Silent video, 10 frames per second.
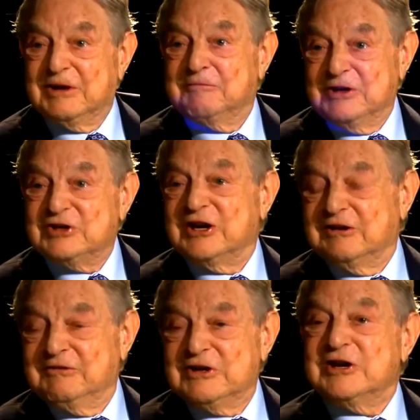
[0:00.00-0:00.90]

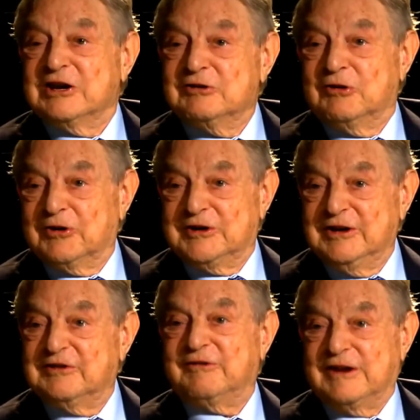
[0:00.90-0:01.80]
which ignored
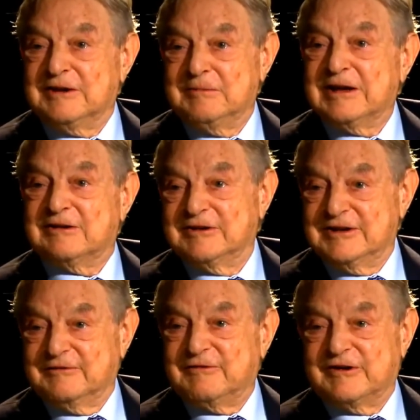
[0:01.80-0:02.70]
this fundamental
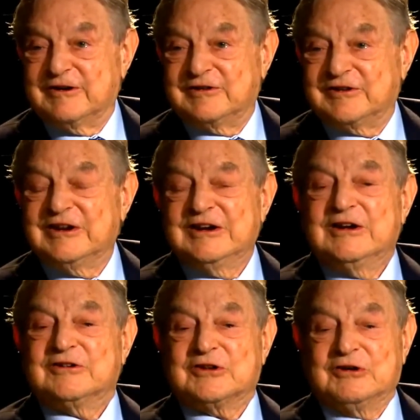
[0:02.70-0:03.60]
difference.
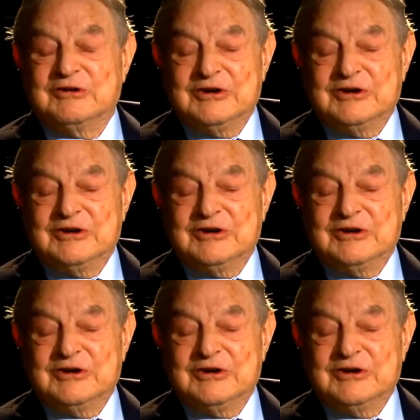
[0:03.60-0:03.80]
So